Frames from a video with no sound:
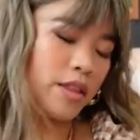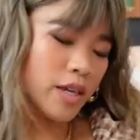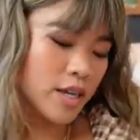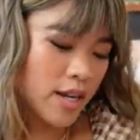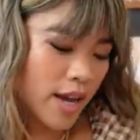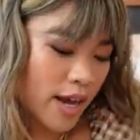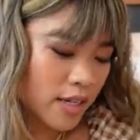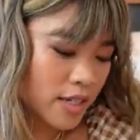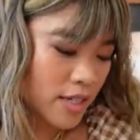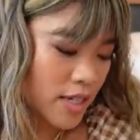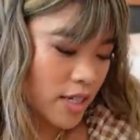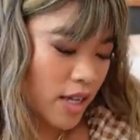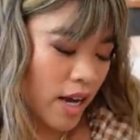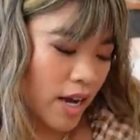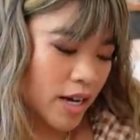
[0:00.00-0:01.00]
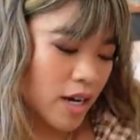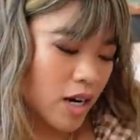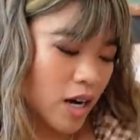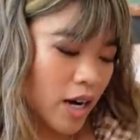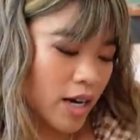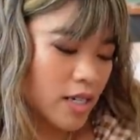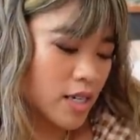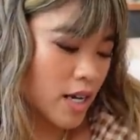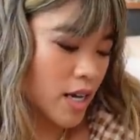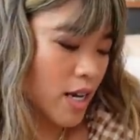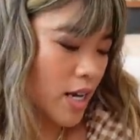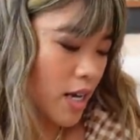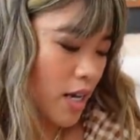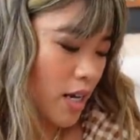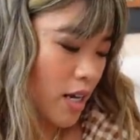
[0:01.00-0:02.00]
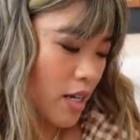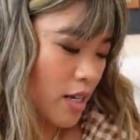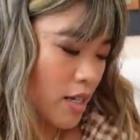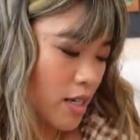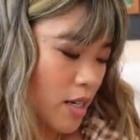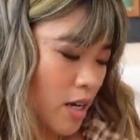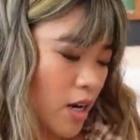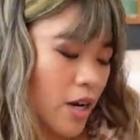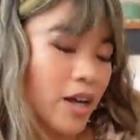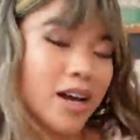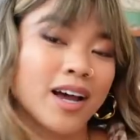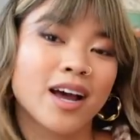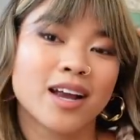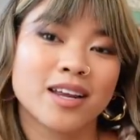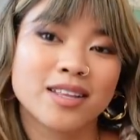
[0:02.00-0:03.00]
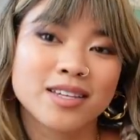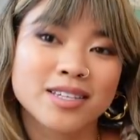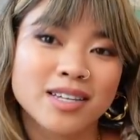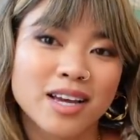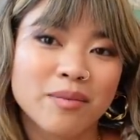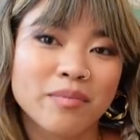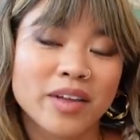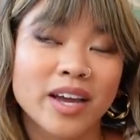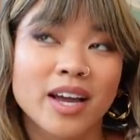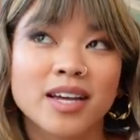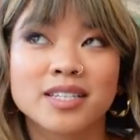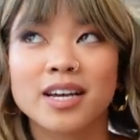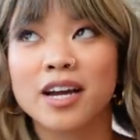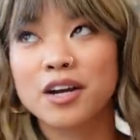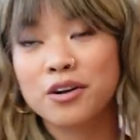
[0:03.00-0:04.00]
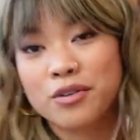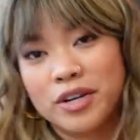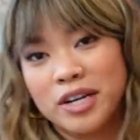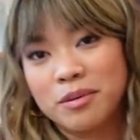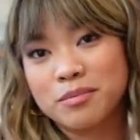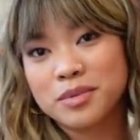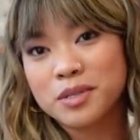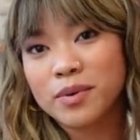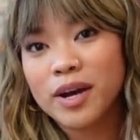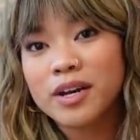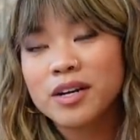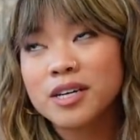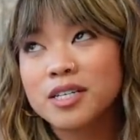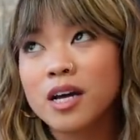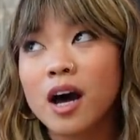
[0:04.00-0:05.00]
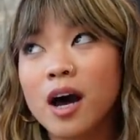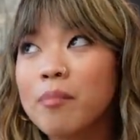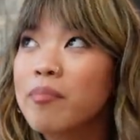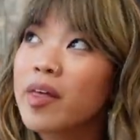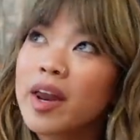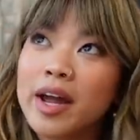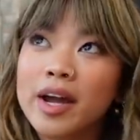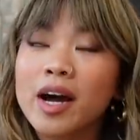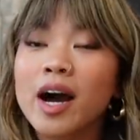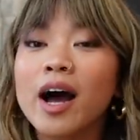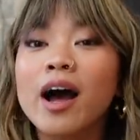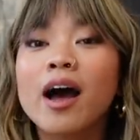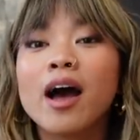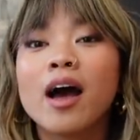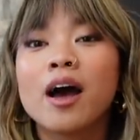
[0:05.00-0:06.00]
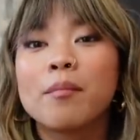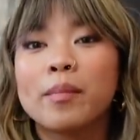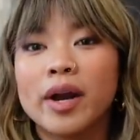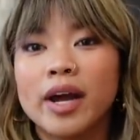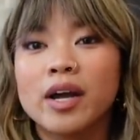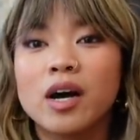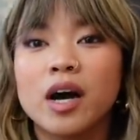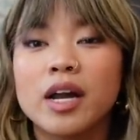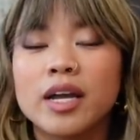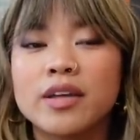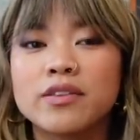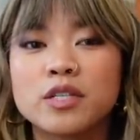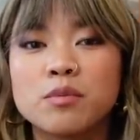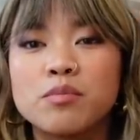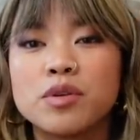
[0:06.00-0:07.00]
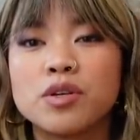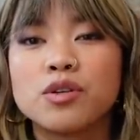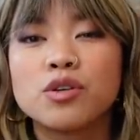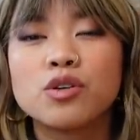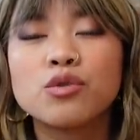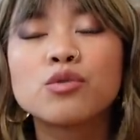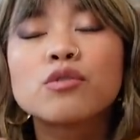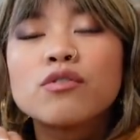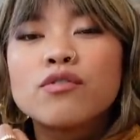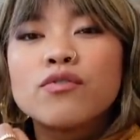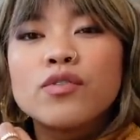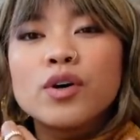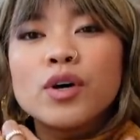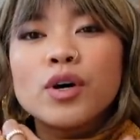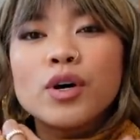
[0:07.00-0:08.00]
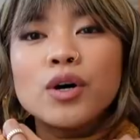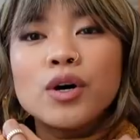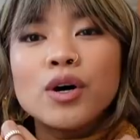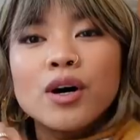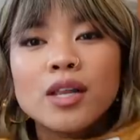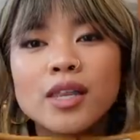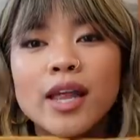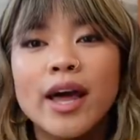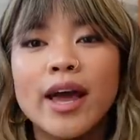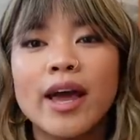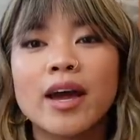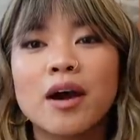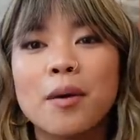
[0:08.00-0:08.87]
The next thing that I got is Kind of the same thing as that cream sweater top that I got, but I got it in this beautiful, like